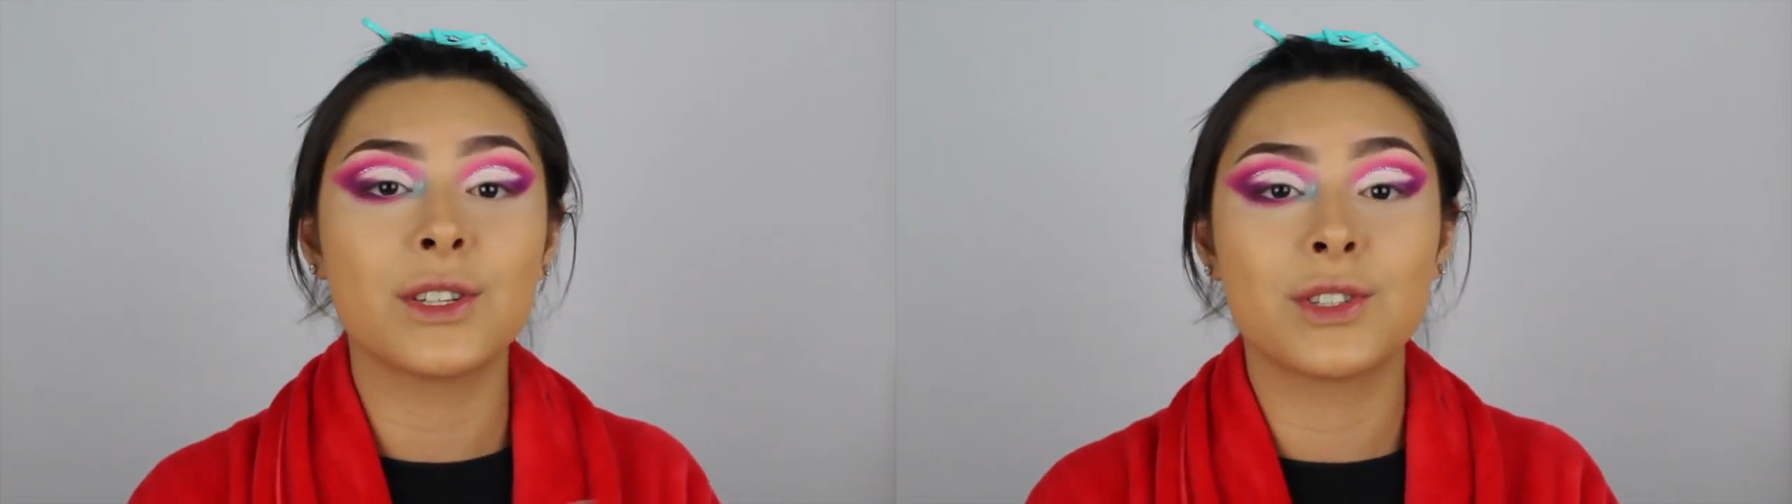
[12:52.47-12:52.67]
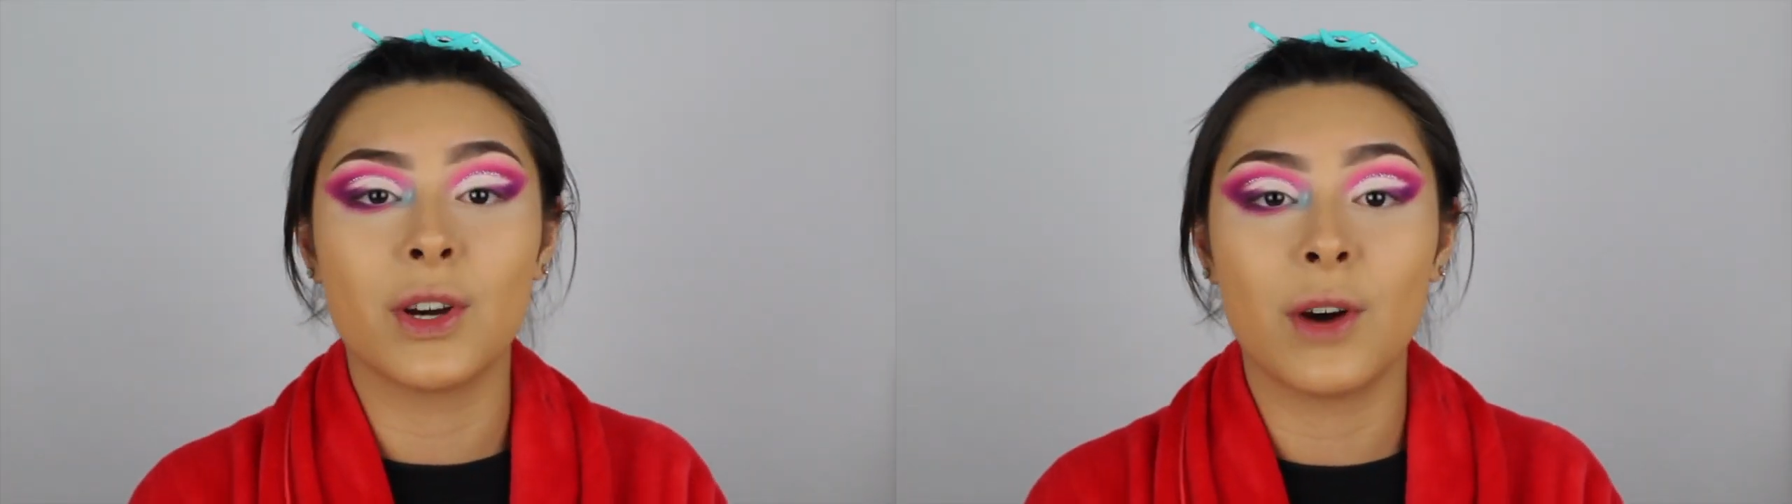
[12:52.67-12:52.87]

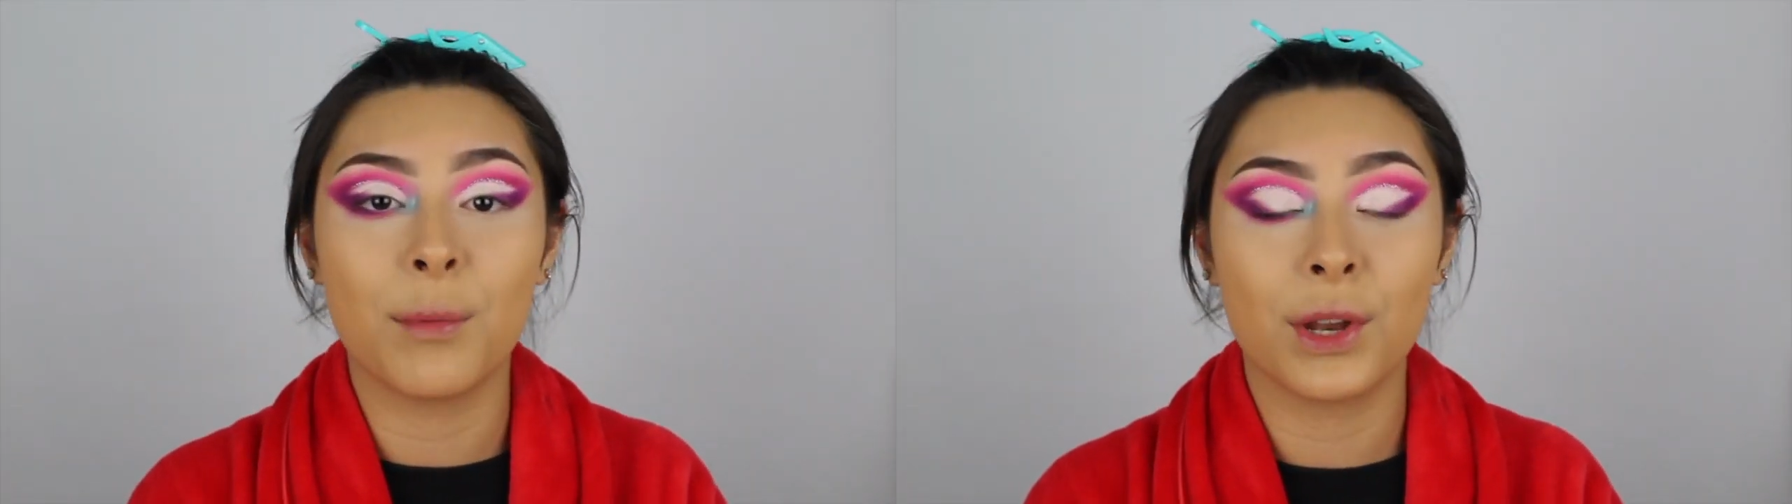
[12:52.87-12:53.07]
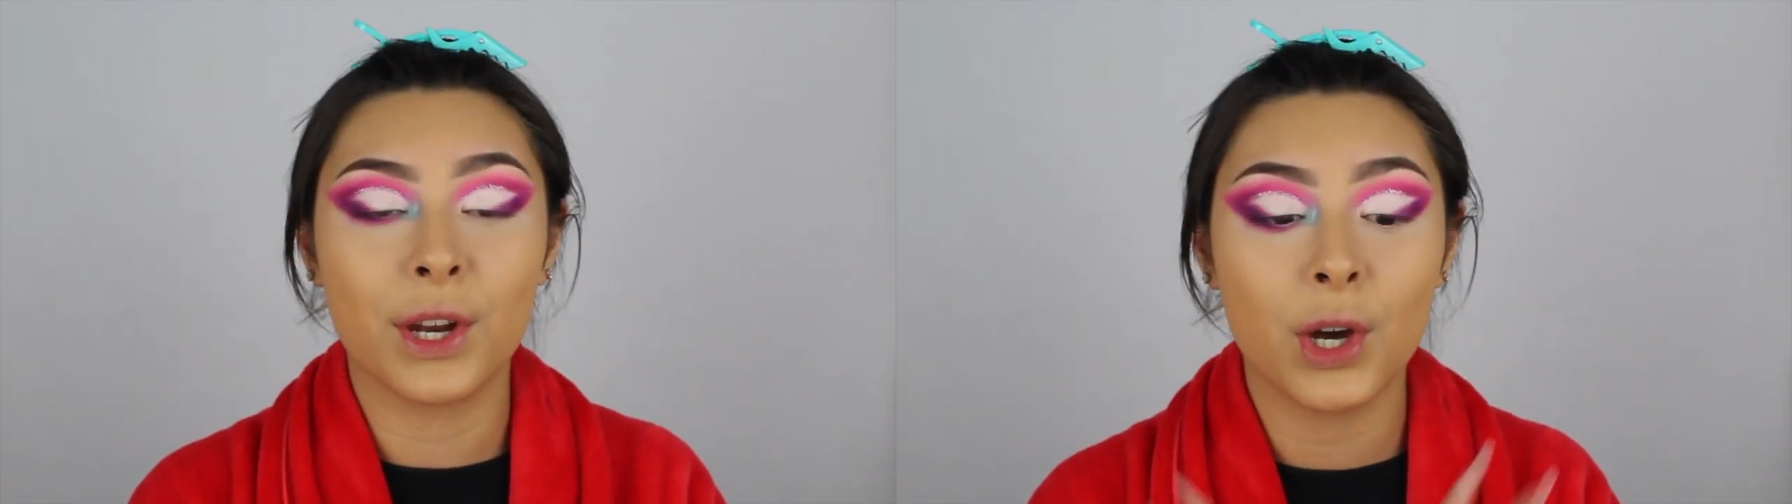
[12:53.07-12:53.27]
So
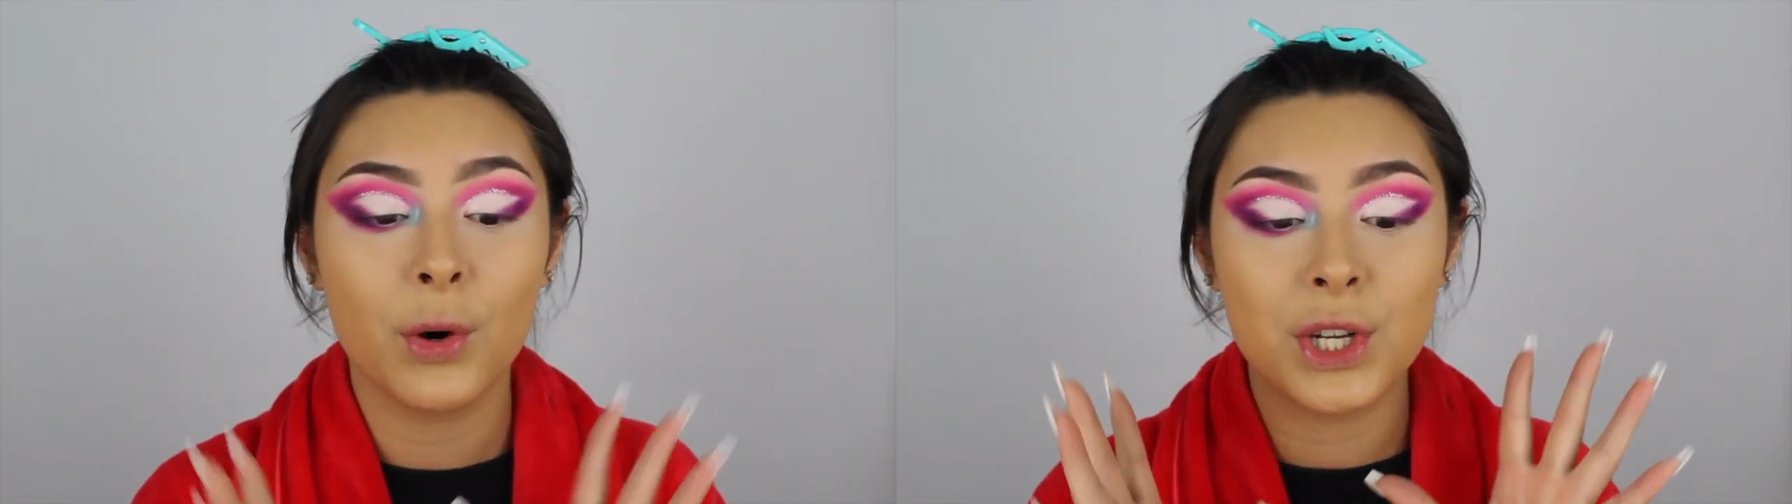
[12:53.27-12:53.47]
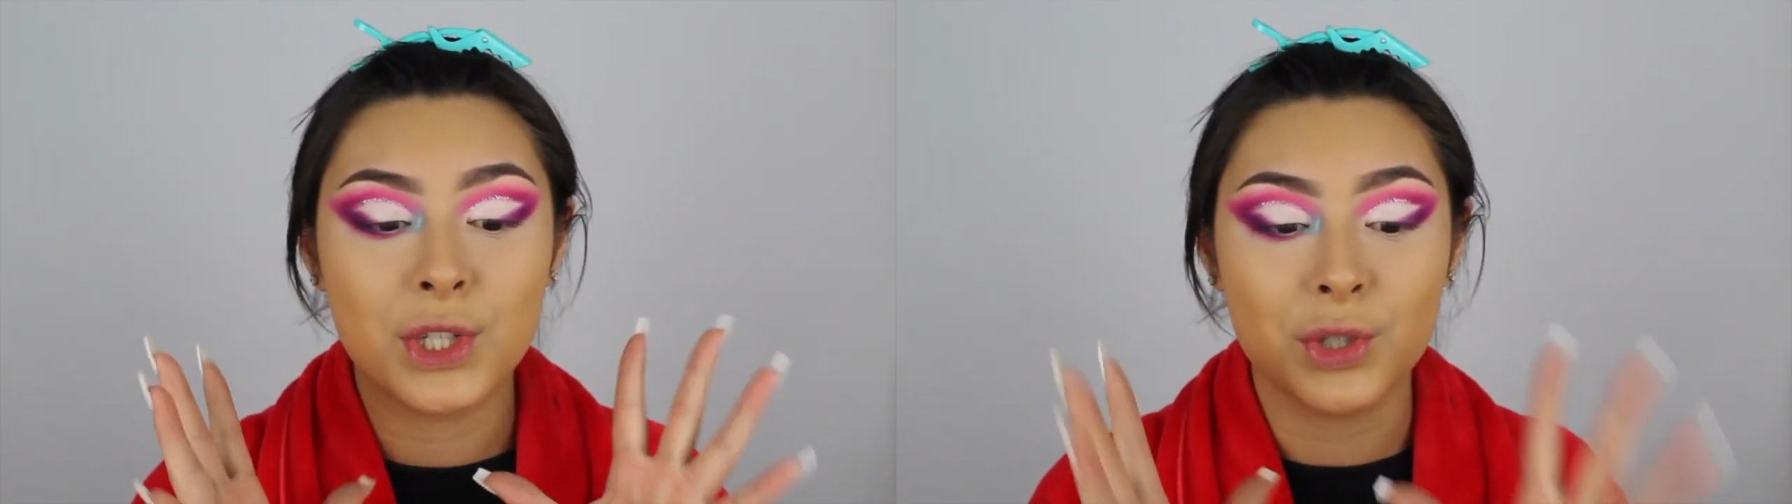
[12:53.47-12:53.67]
I'm gonna
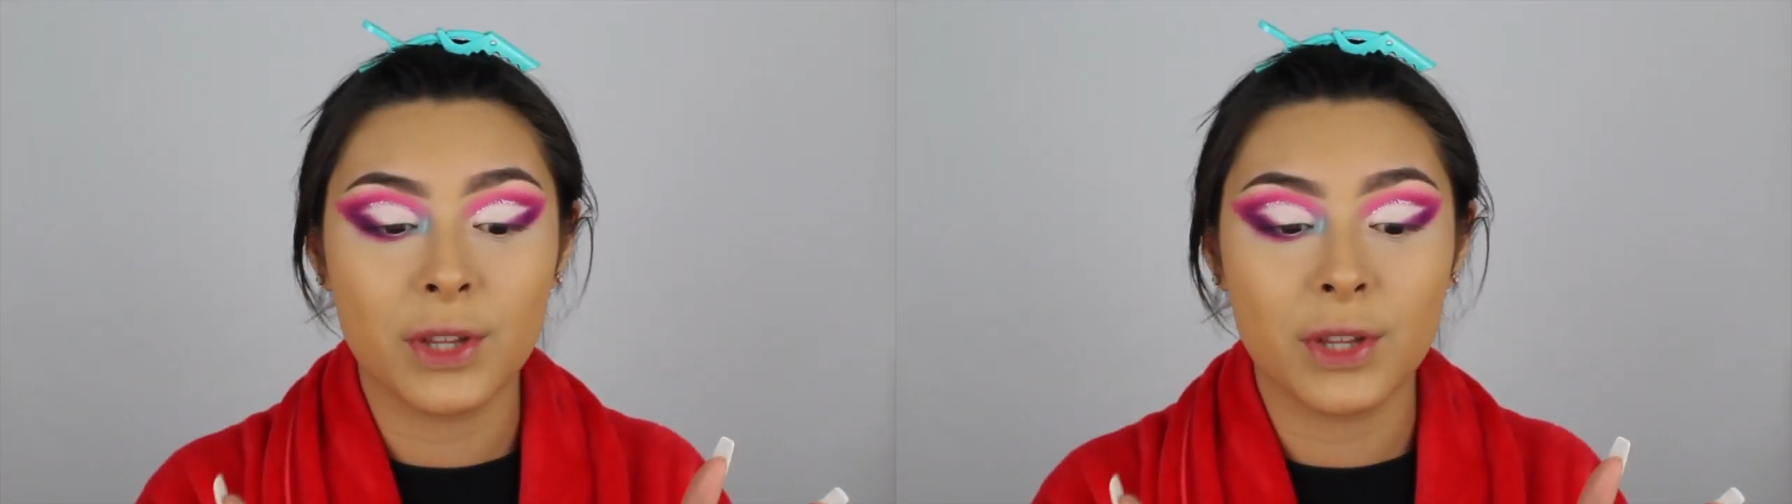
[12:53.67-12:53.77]
go do